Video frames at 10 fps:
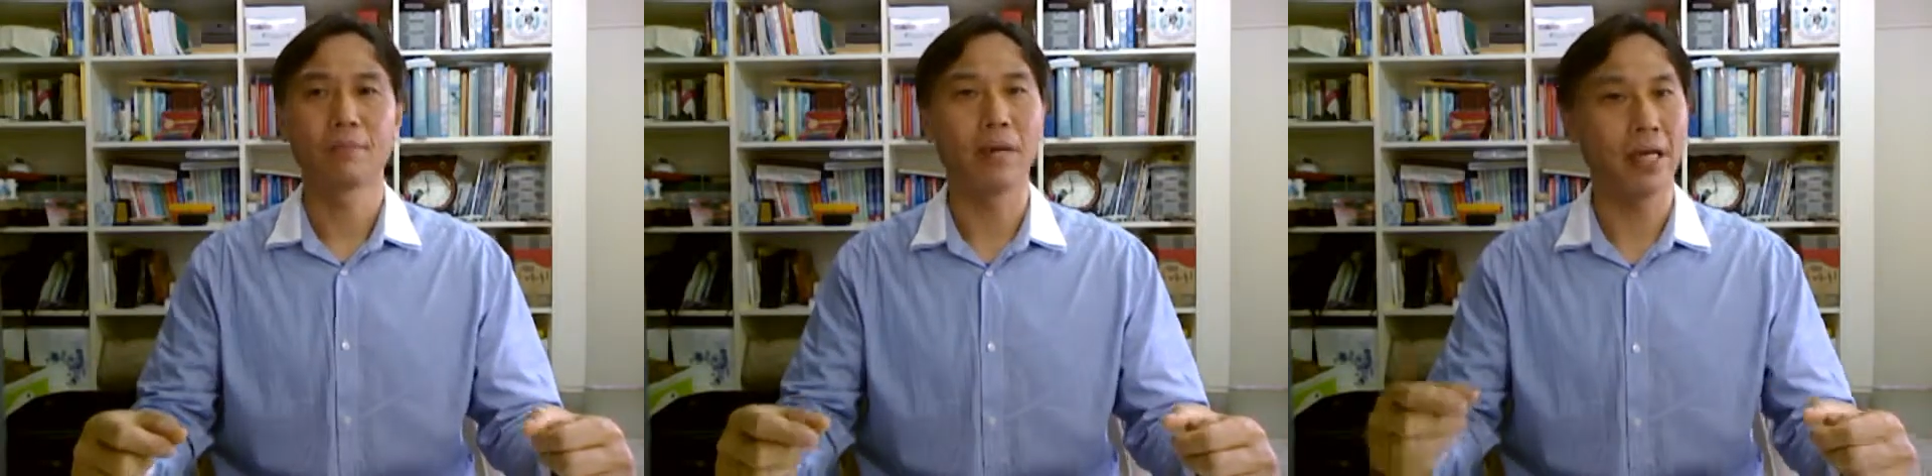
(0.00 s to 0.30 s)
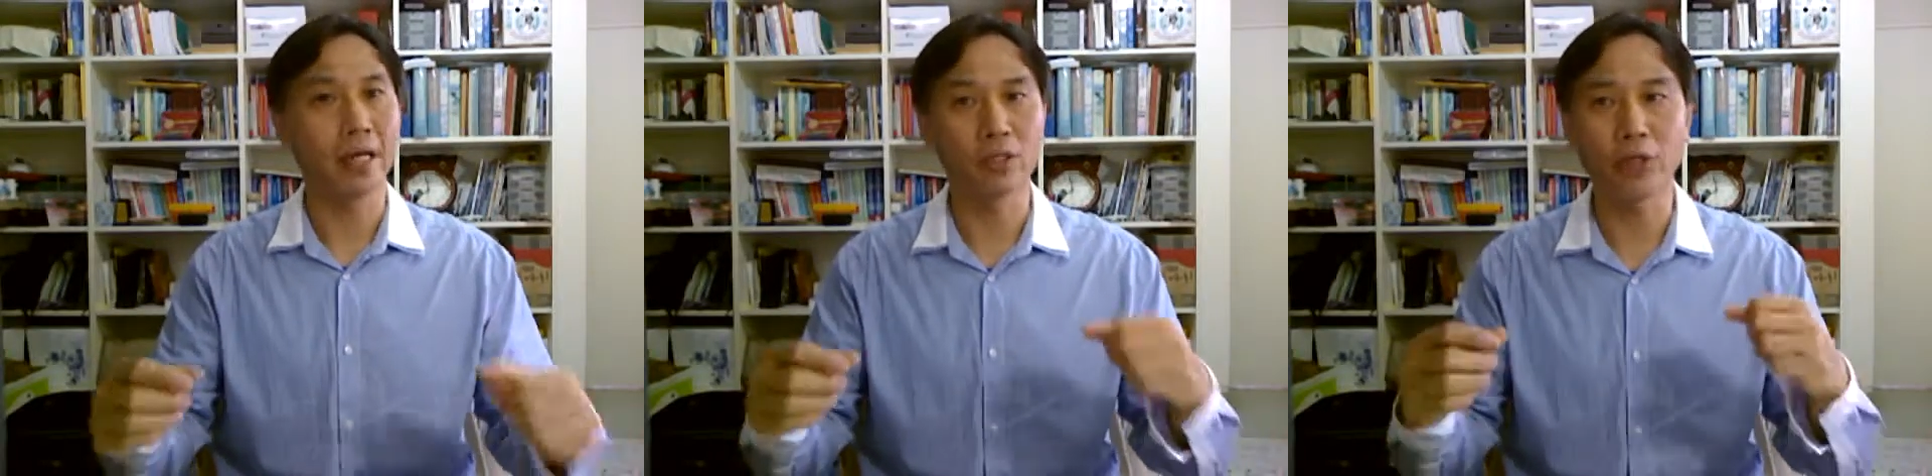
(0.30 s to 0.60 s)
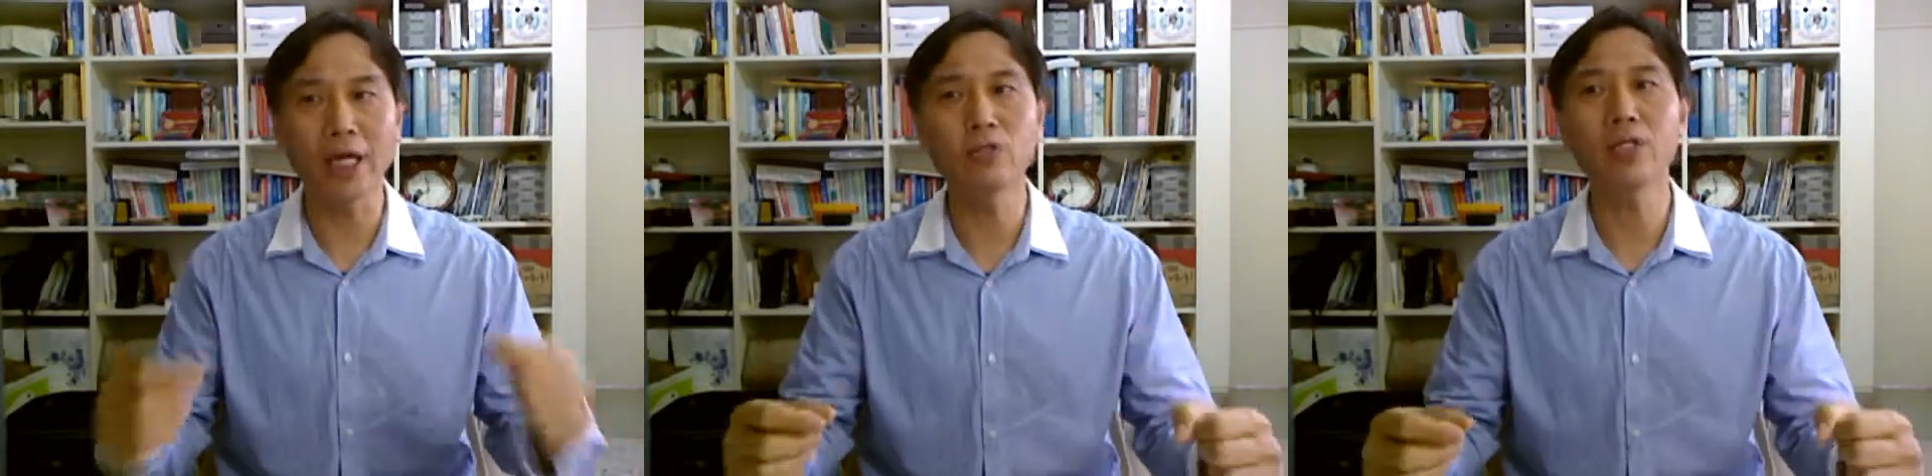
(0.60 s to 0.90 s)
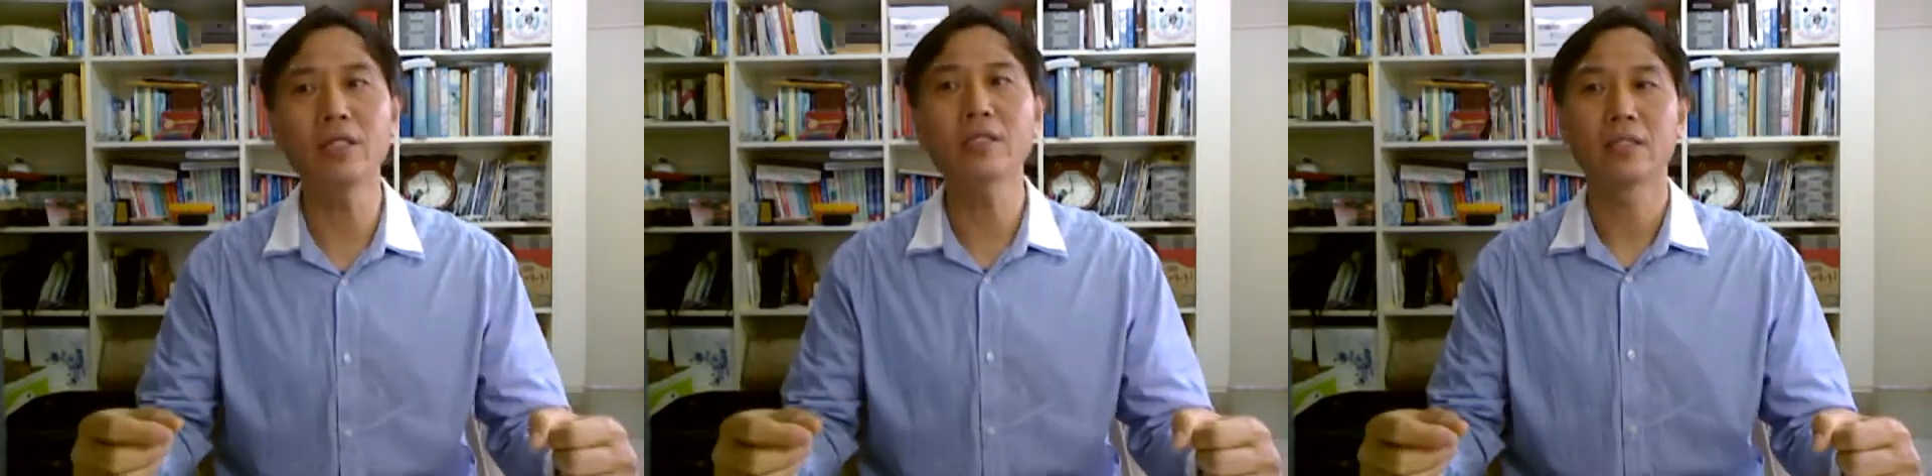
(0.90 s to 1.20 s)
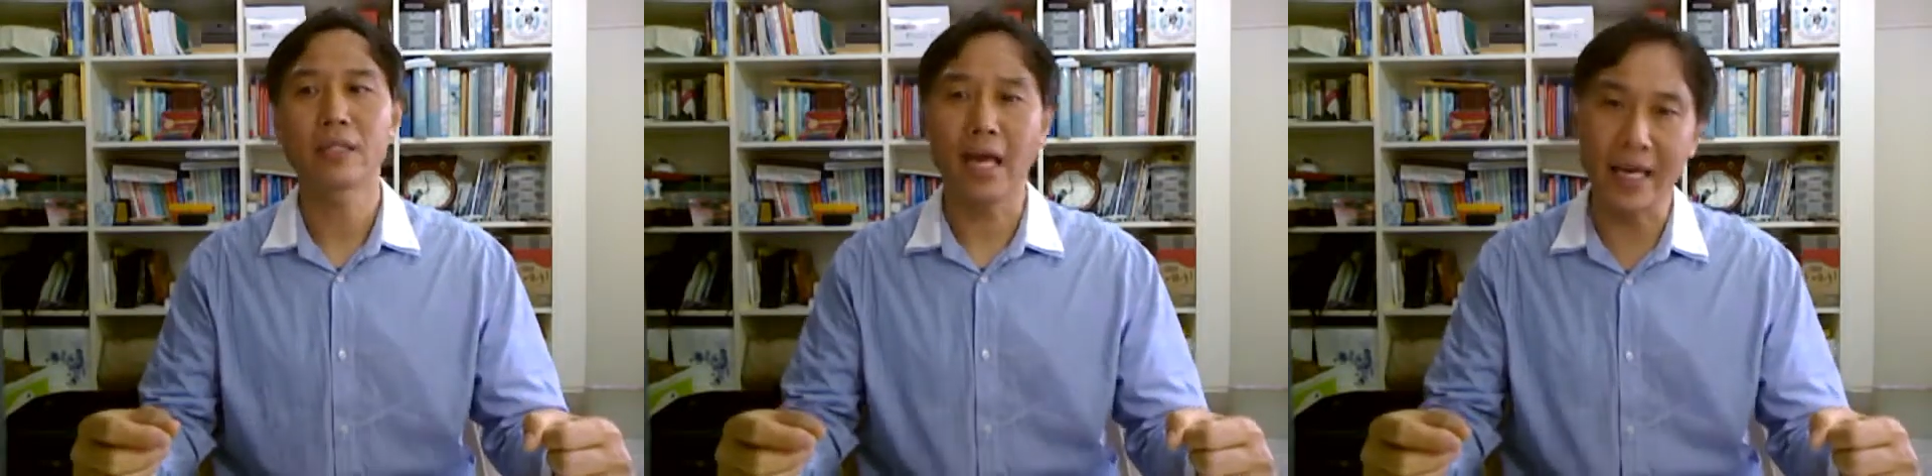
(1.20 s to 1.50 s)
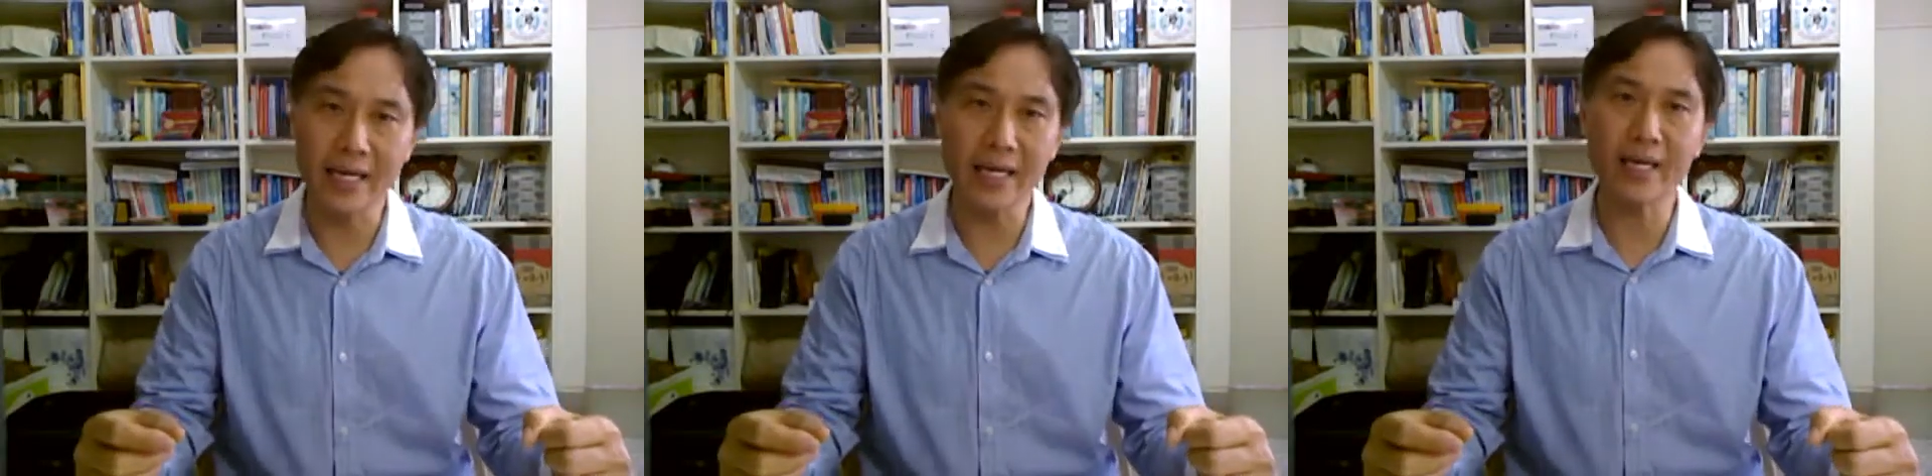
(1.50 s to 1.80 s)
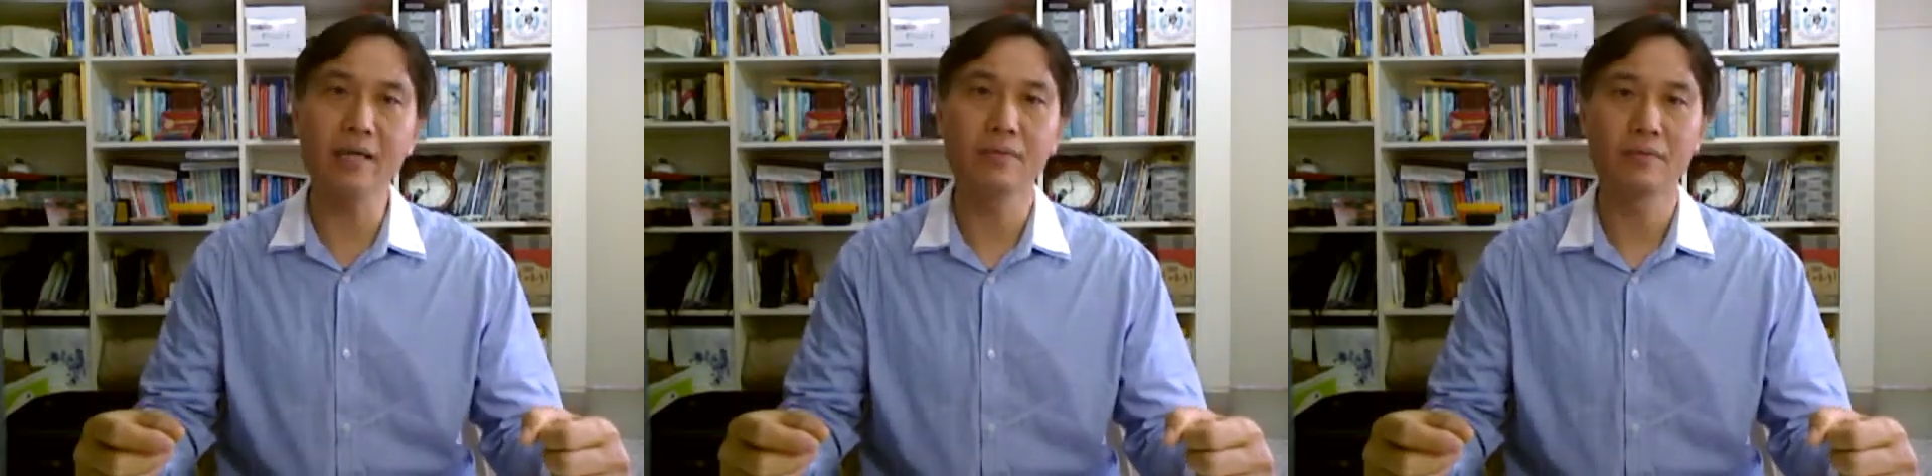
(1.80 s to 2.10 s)
by exchanging
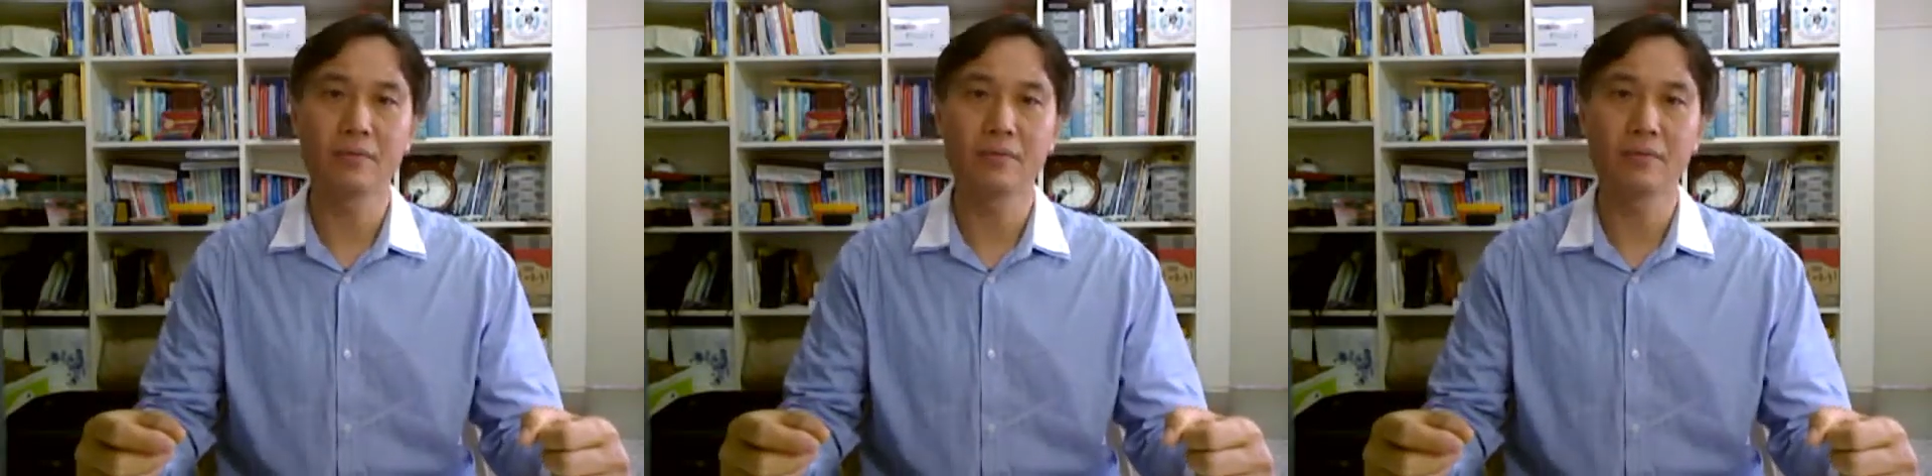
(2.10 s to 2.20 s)
ideas,